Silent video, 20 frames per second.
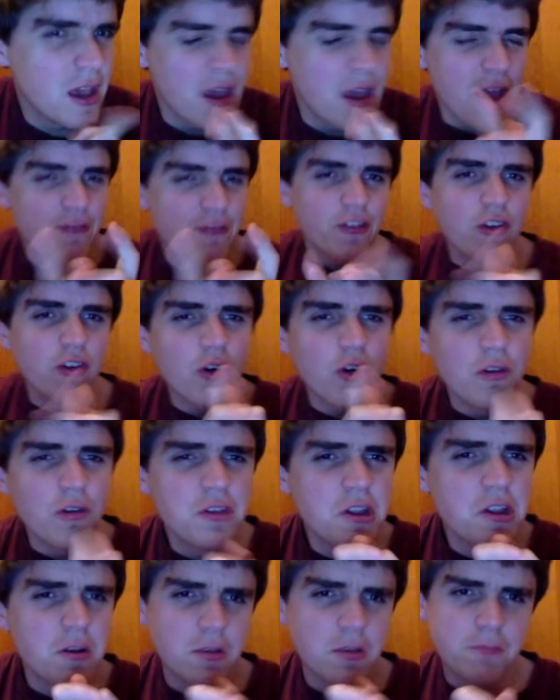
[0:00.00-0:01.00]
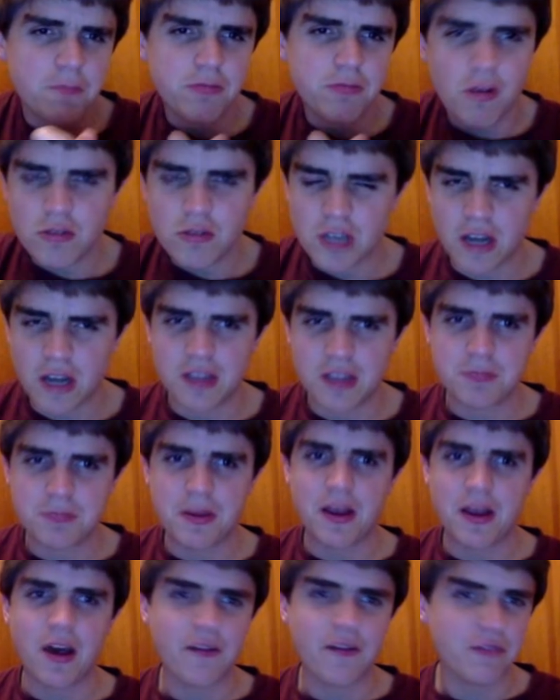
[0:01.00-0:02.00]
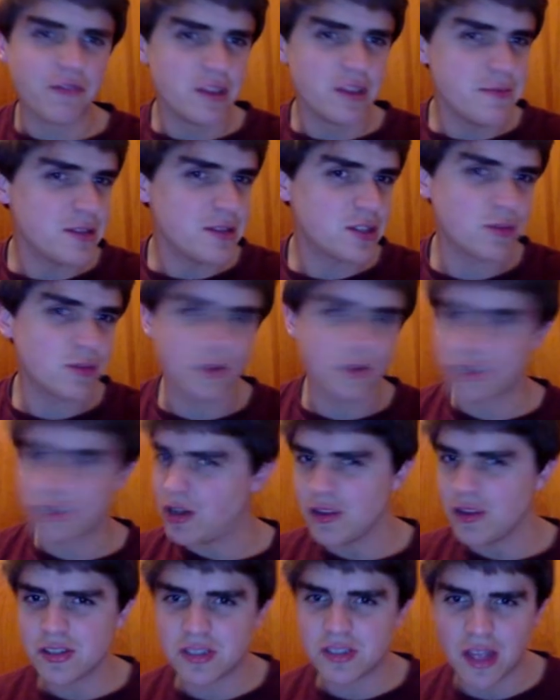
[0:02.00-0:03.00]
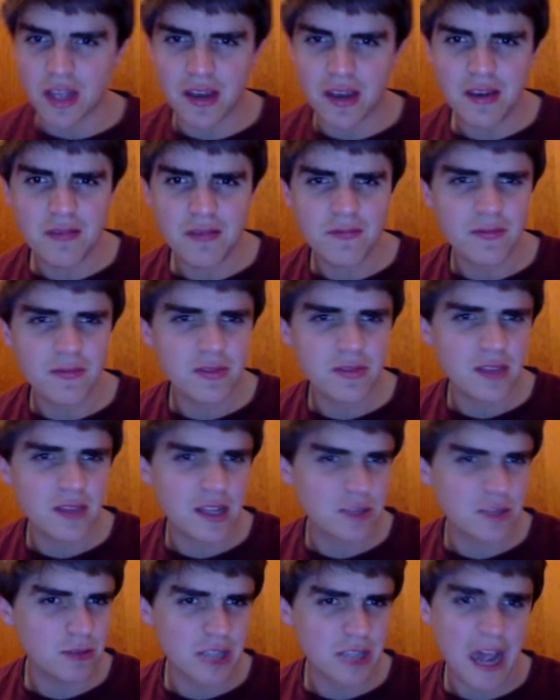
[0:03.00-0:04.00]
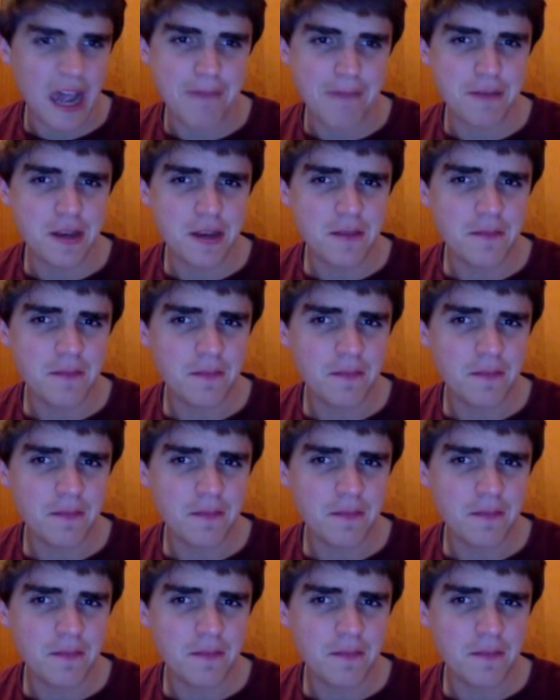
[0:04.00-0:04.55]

And for the whole year, the proton has been off limits to us, and all of a sudden, that's what's happening.